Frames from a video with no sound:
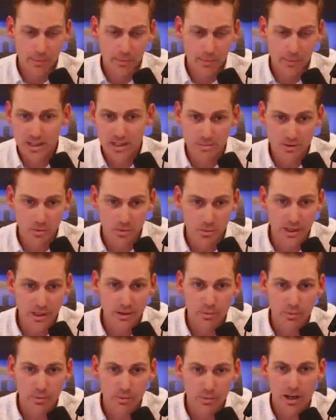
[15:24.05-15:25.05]
three times a
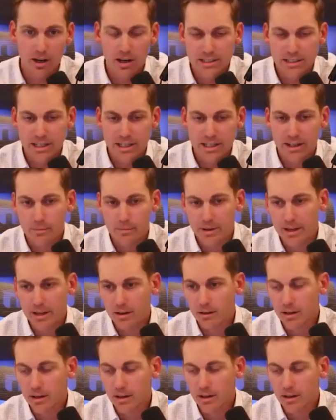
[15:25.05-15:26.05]
week. We got content coming
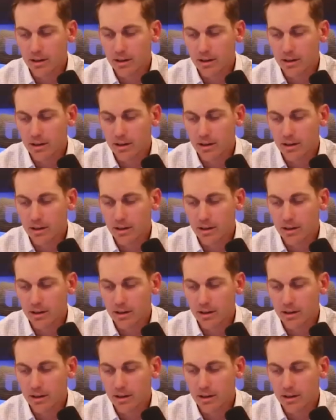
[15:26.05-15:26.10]
out.